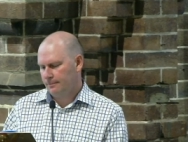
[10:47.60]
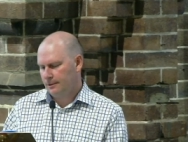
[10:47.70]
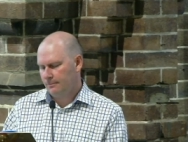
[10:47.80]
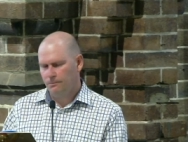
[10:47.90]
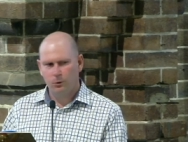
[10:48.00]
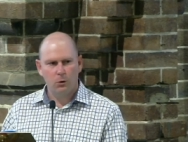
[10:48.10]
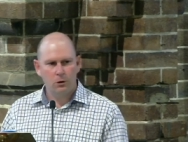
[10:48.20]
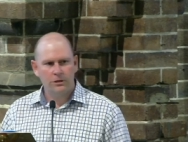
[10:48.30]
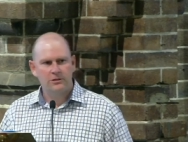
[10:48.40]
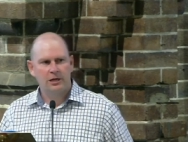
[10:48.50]
Paul
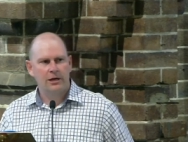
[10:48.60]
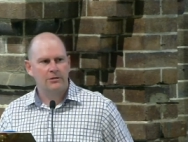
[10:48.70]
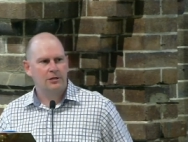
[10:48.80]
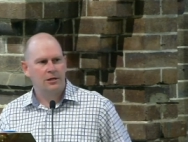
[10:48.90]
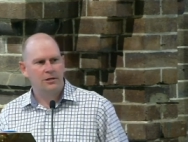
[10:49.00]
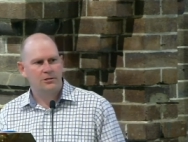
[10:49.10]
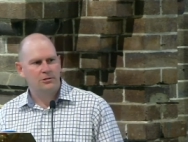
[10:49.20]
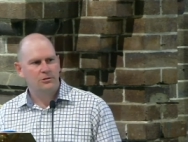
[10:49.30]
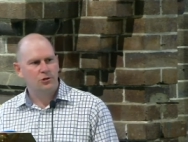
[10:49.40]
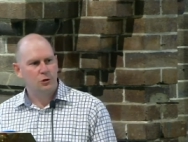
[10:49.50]
is saying to these
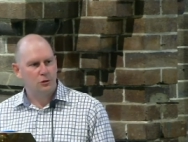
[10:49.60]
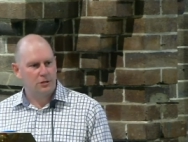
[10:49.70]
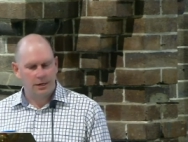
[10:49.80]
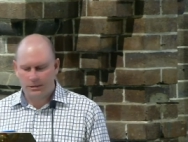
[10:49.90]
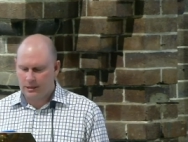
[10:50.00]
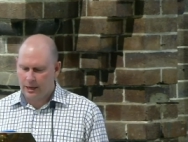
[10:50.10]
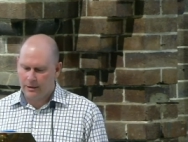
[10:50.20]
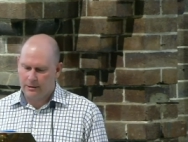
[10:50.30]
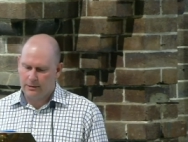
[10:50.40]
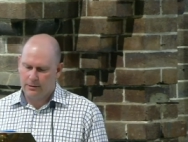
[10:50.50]
Jews that are
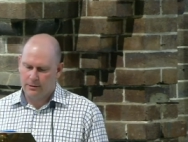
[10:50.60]
doubting,